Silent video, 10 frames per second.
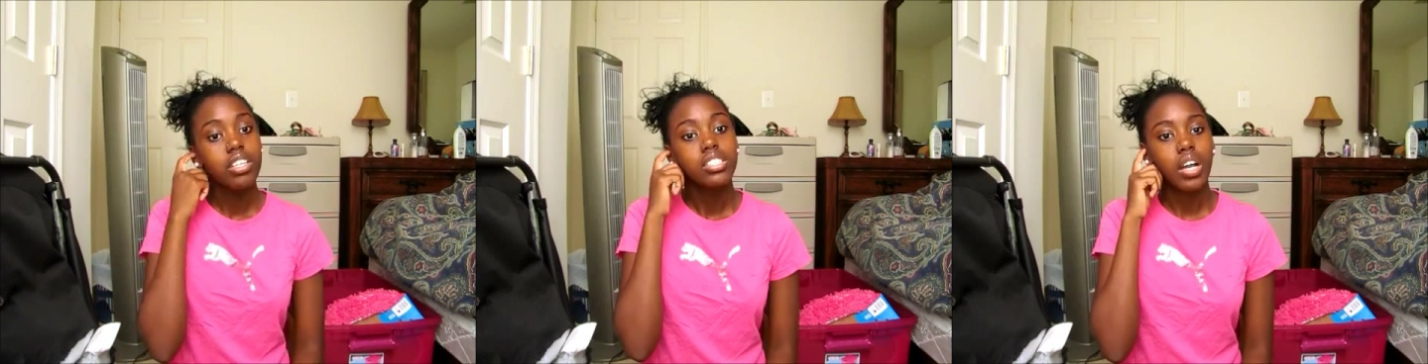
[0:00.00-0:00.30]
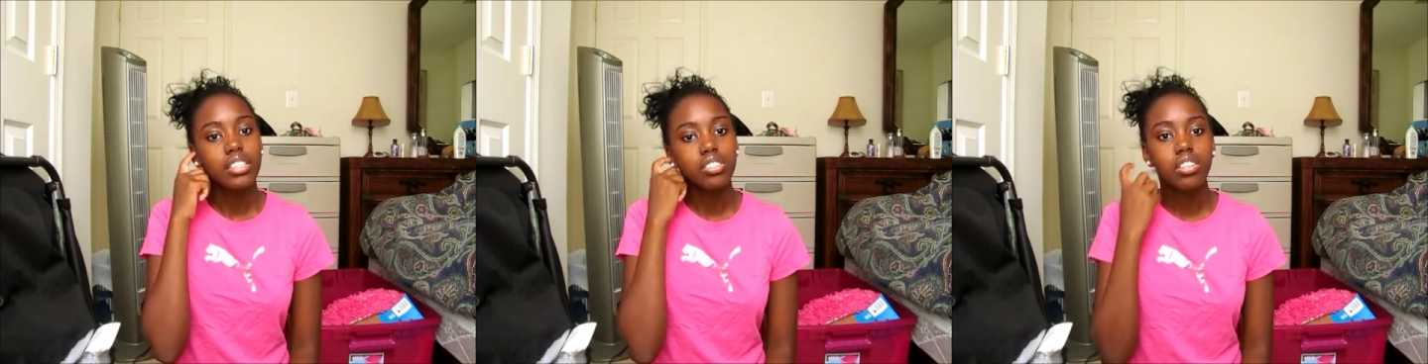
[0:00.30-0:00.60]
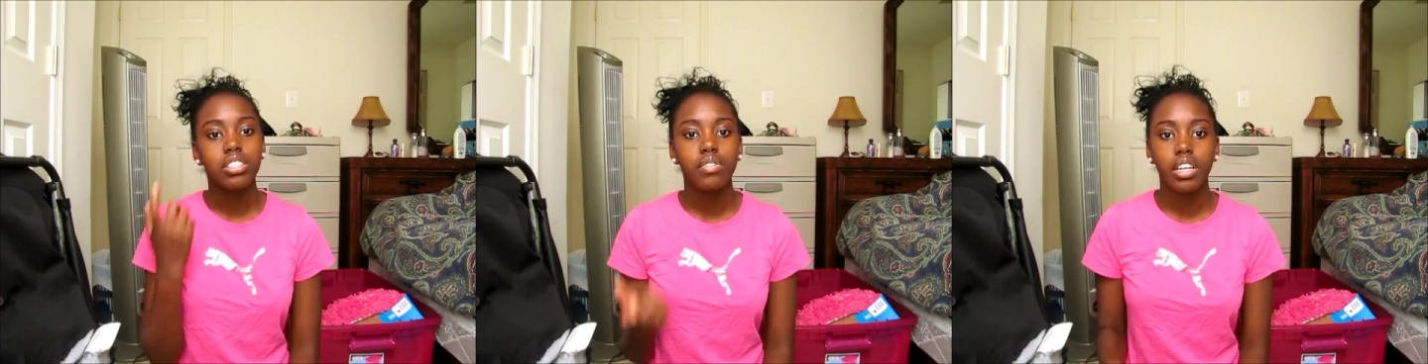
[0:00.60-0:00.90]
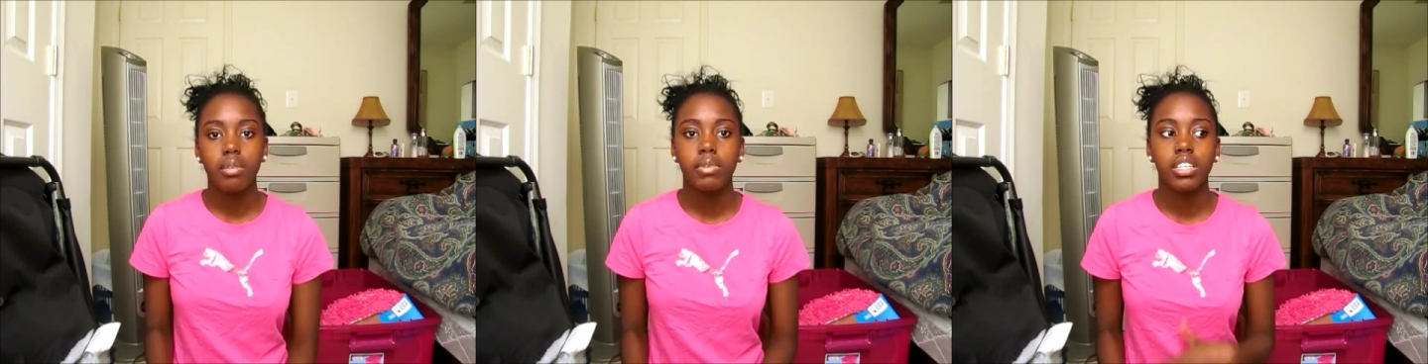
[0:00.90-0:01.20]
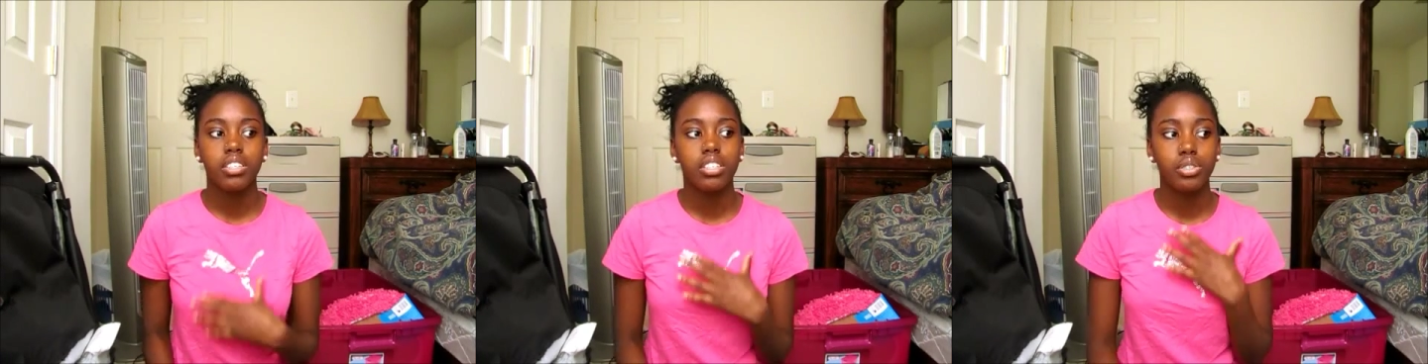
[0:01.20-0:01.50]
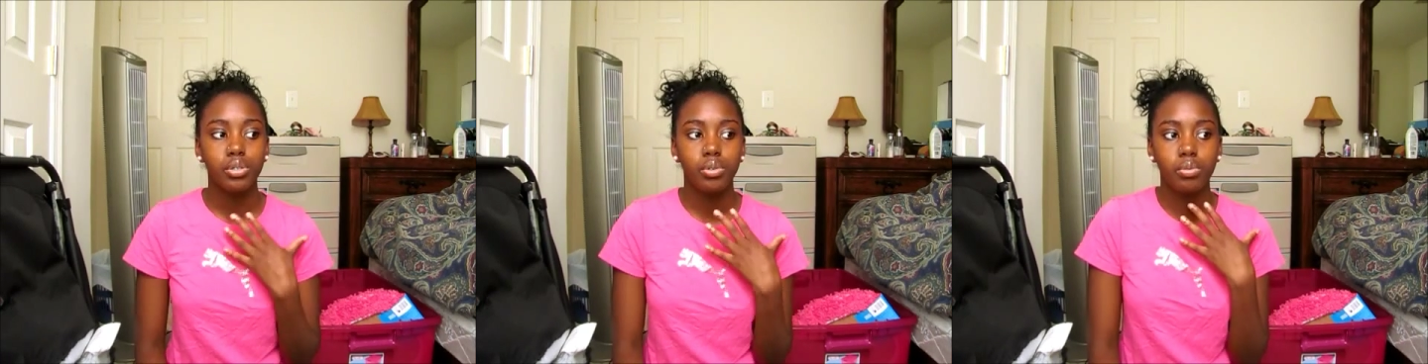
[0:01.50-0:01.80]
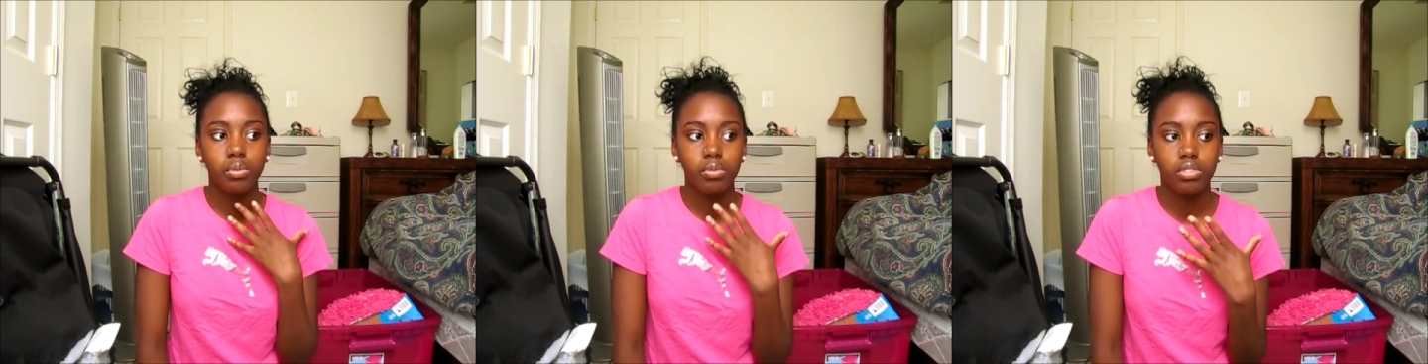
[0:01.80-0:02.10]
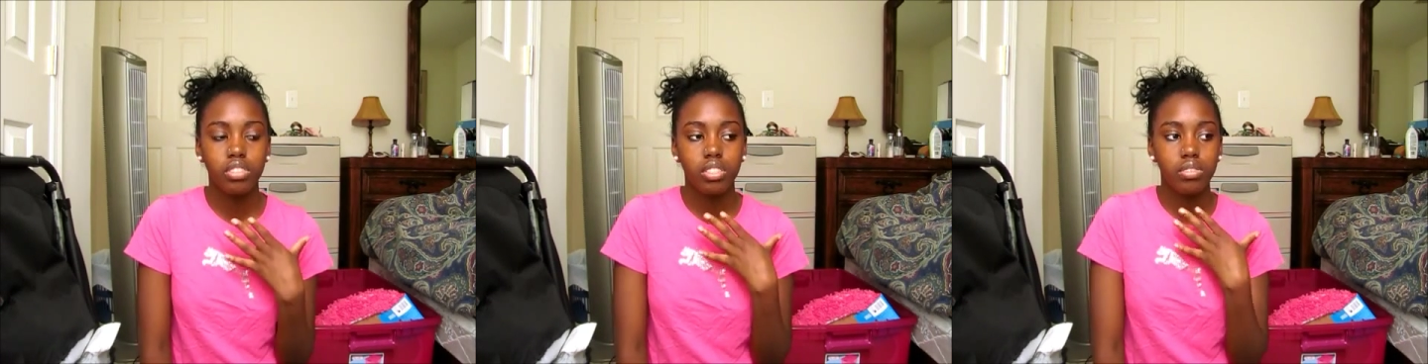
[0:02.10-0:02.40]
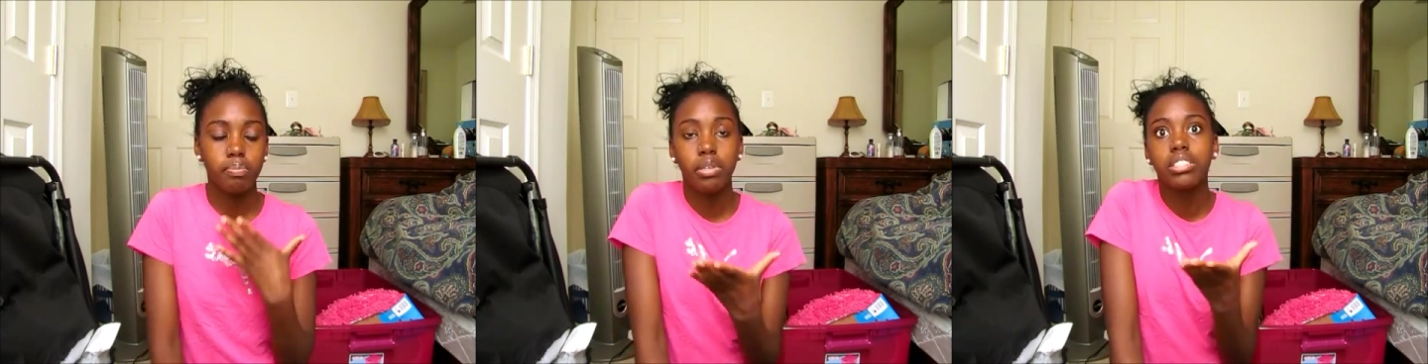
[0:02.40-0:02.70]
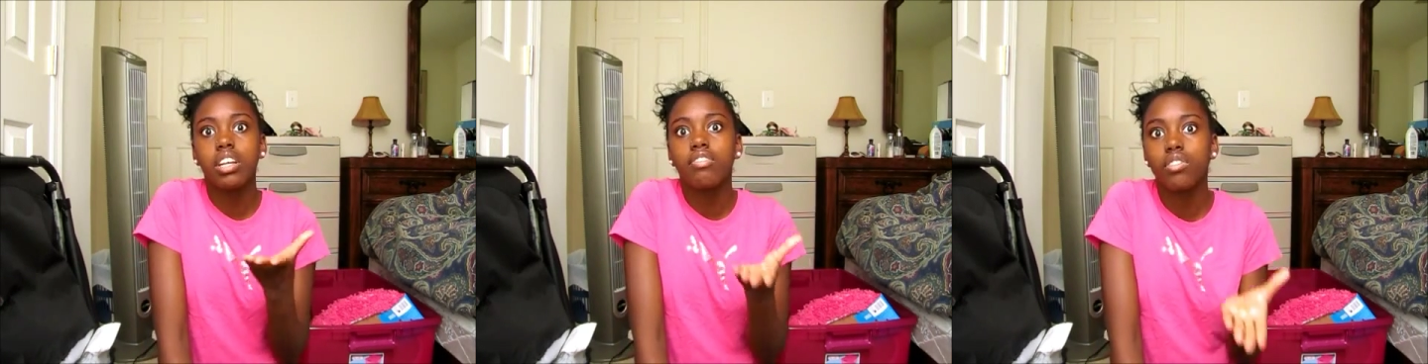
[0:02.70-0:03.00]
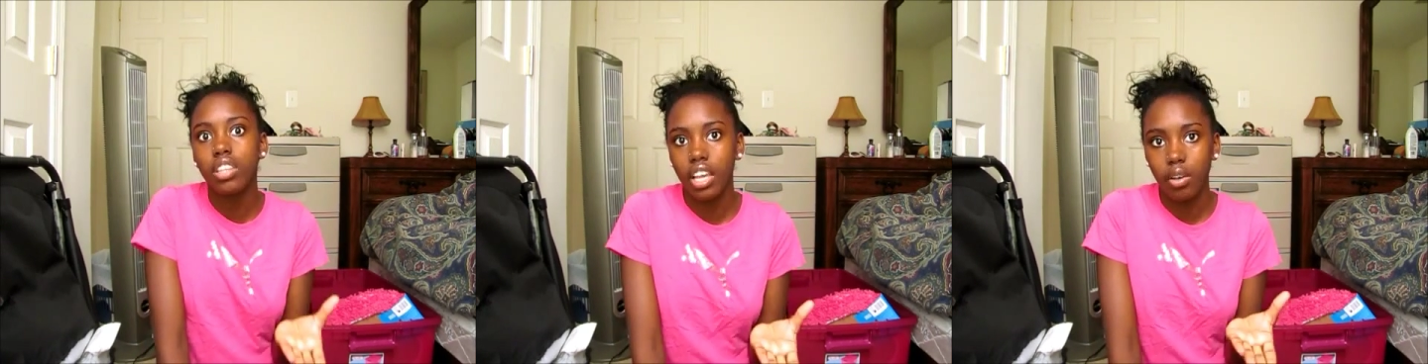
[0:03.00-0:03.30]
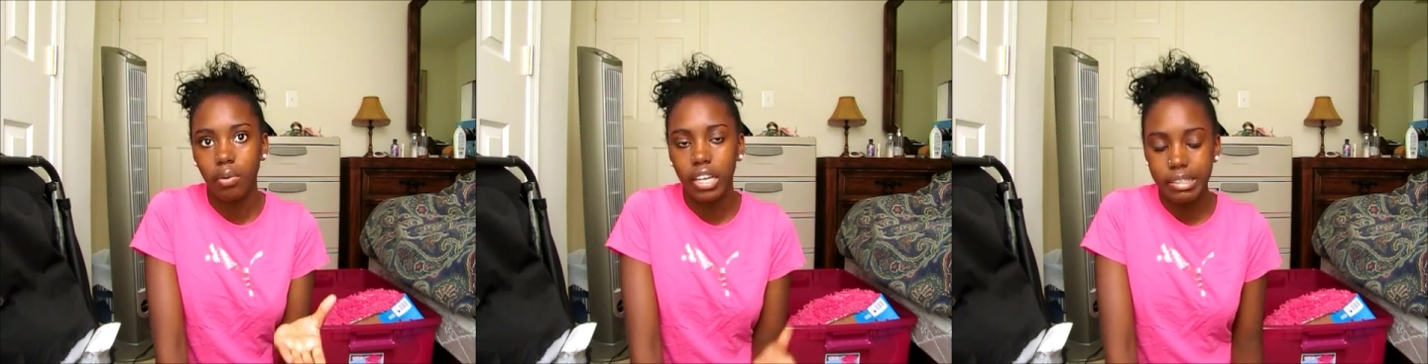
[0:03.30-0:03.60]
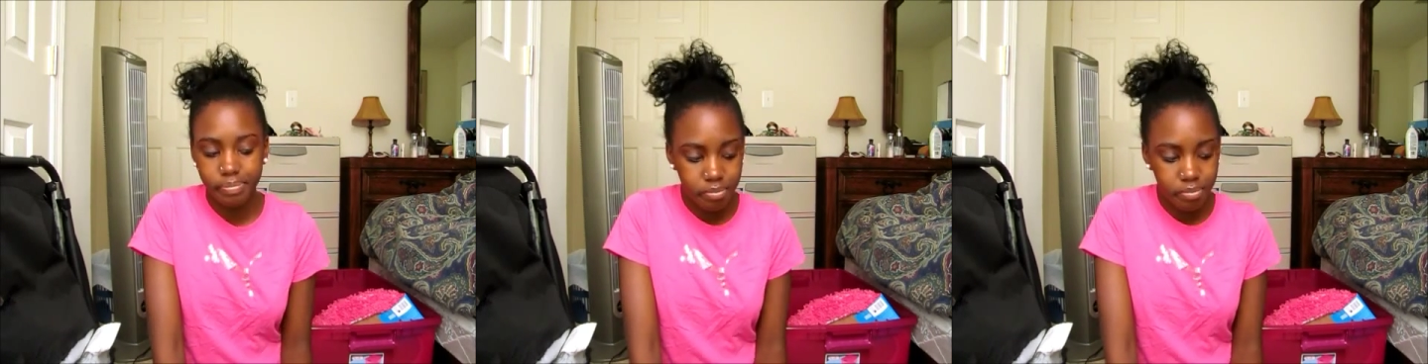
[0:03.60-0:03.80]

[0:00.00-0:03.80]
So I strongly recommend to put stuff on layaway.